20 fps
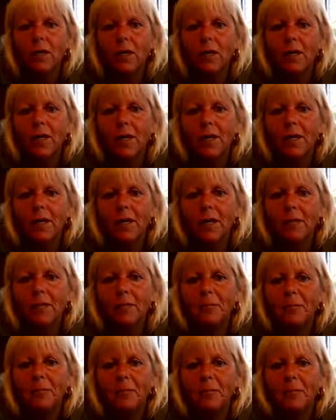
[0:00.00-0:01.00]
Yeah.
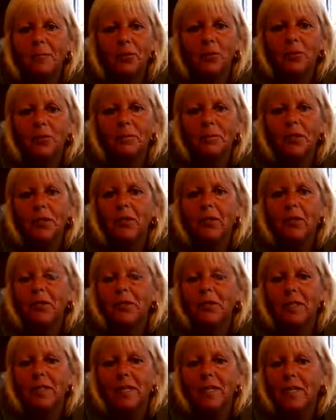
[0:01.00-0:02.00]
Purely
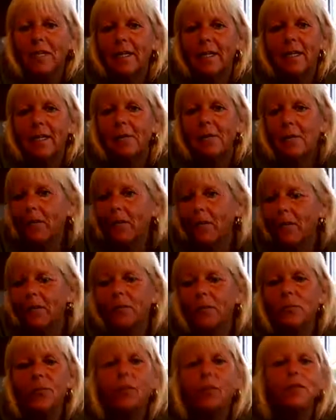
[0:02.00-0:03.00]
because,
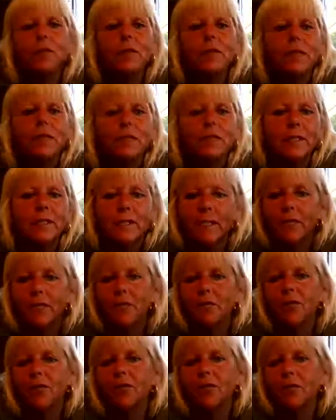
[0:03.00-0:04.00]
American movies,
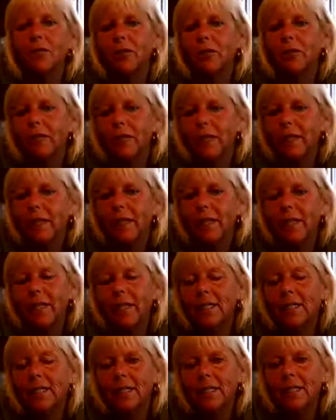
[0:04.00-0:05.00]
television,
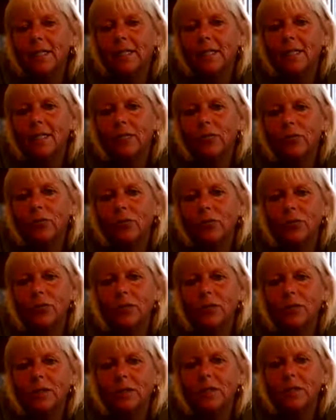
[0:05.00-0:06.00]
it's all
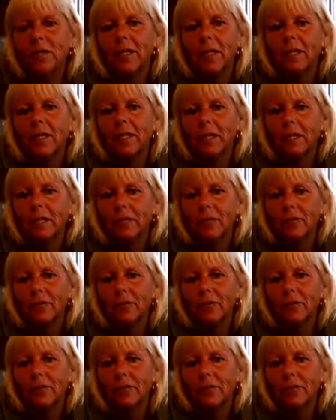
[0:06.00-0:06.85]
stimulating